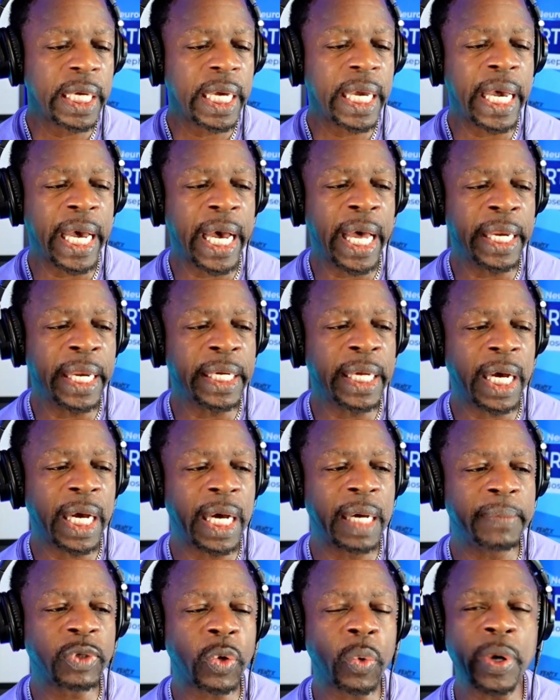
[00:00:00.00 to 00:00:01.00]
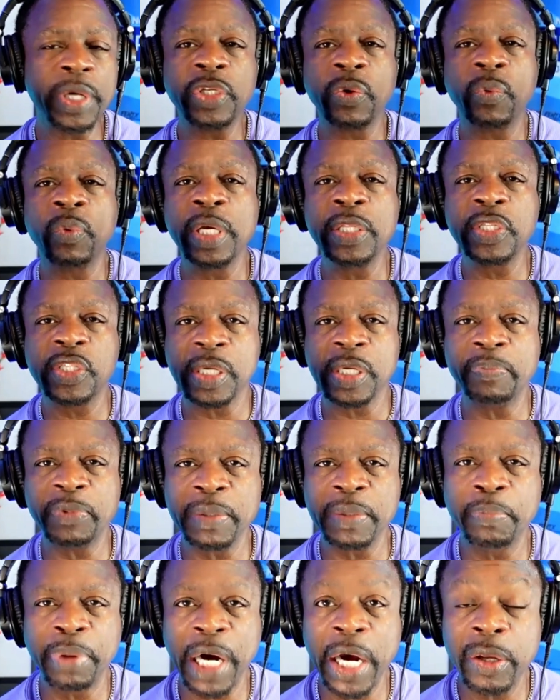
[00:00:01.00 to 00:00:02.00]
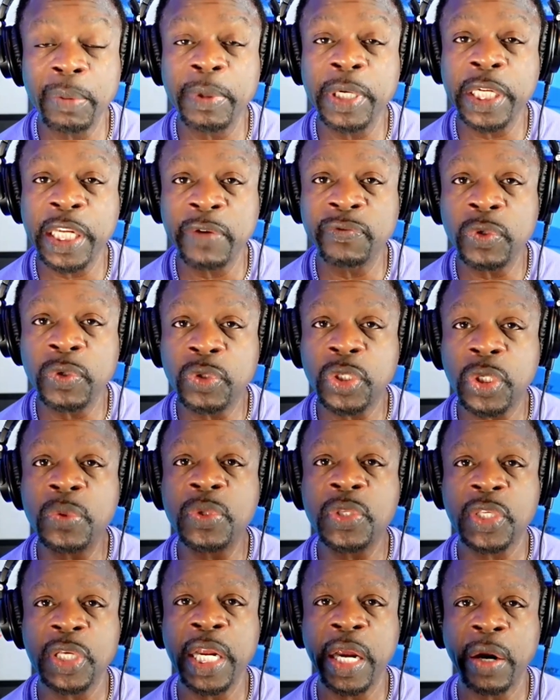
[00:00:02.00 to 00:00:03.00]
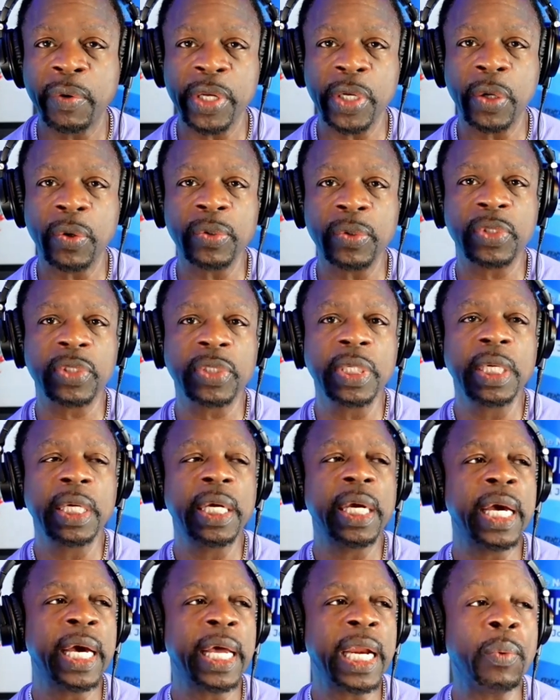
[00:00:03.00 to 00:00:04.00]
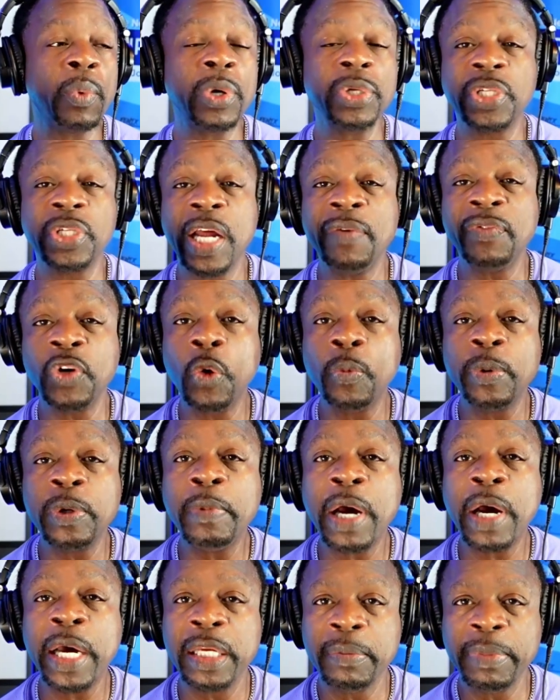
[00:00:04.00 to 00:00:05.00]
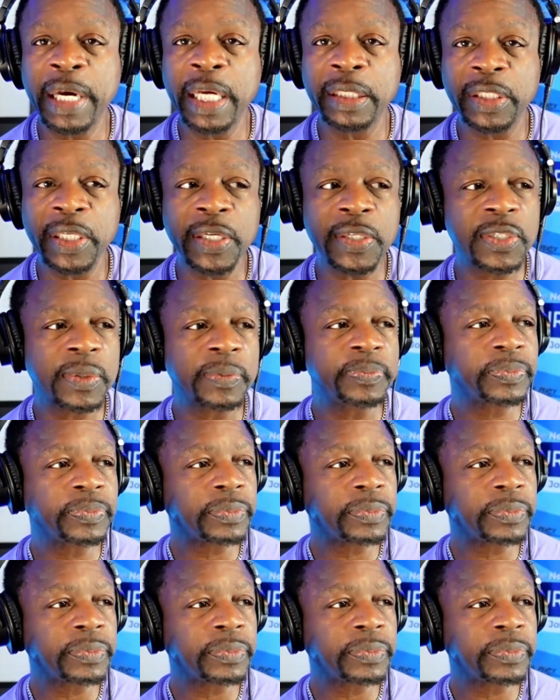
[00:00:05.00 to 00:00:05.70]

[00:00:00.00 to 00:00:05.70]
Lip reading: And I'm going to run something by you. I'm going to give you two scenarios, and I want you to have an open mind about this.